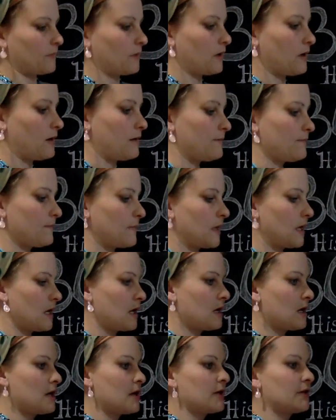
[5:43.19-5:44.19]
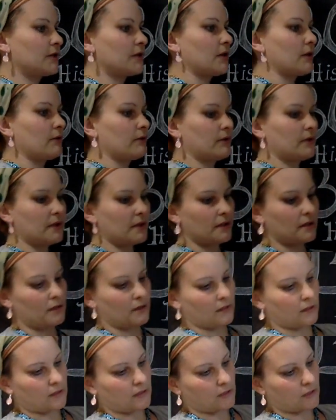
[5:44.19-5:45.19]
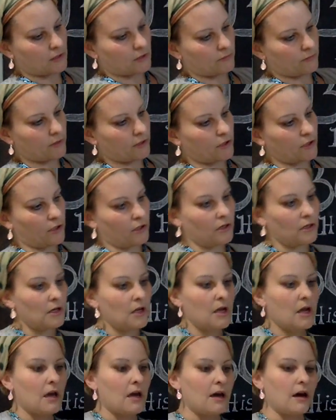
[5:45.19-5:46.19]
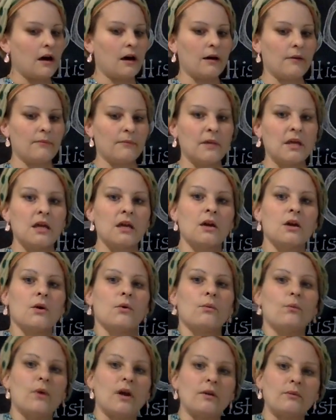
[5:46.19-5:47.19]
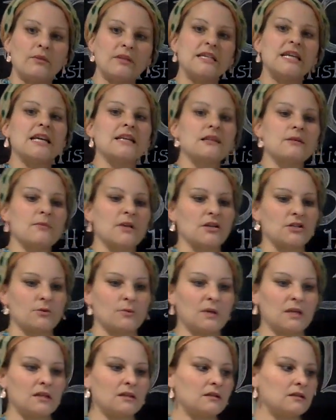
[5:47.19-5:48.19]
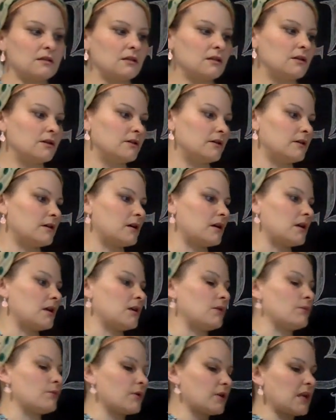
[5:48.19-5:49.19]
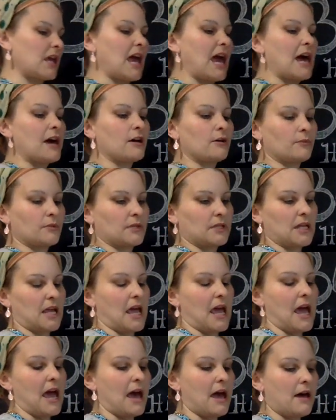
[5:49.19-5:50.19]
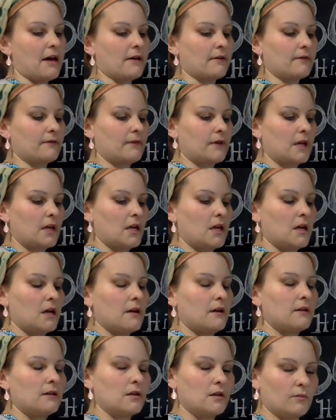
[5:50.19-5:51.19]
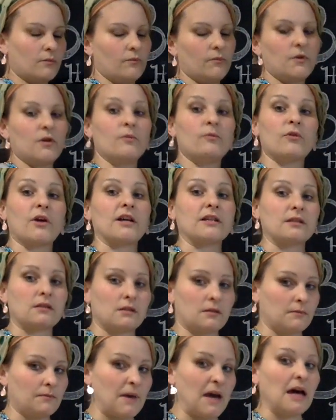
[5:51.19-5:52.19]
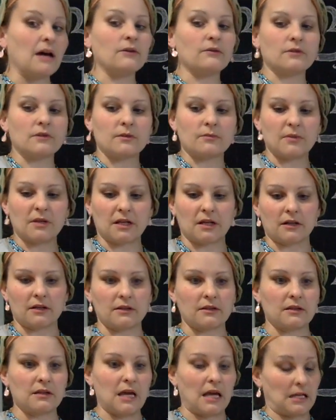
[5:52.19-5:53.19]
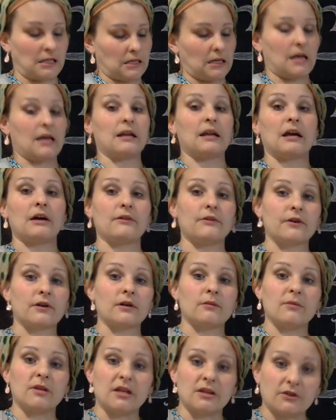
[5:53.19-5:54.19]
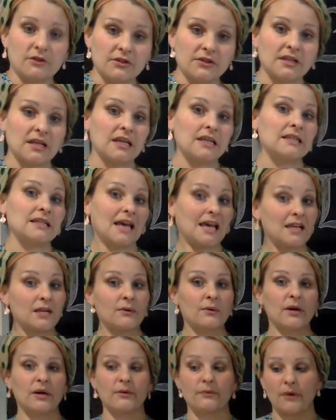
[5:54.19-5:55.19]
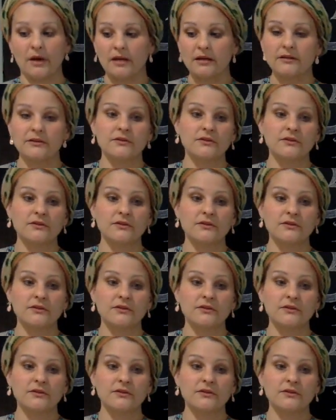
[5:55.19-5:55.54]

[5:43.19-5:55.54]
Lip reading: Okay, so this is actually really good. When we take the measurement, it really helps to have your breasts bound, because that's kind of how they're going to be in your stays anyway, right?